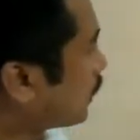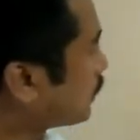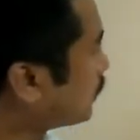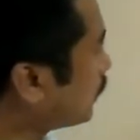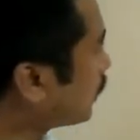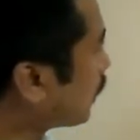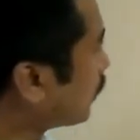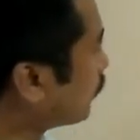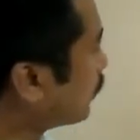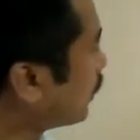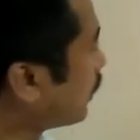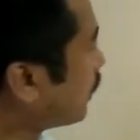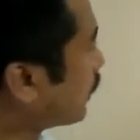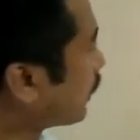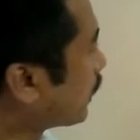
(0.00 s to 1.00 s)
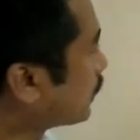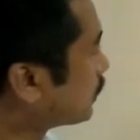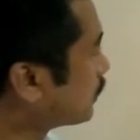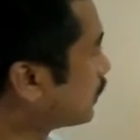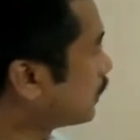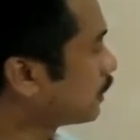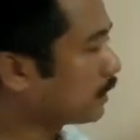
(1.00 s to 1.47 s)
three carbonyl ligands
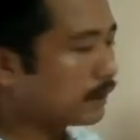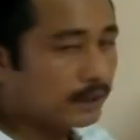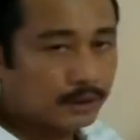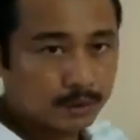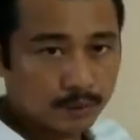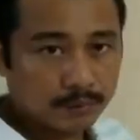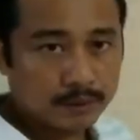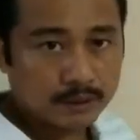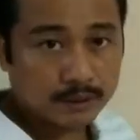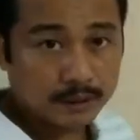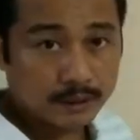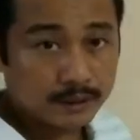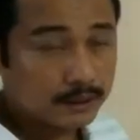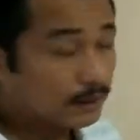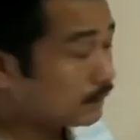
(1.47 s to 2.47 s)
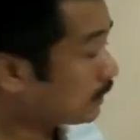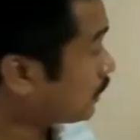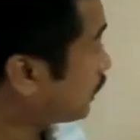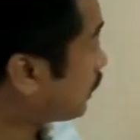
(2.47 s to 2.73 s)
in each of these cases, and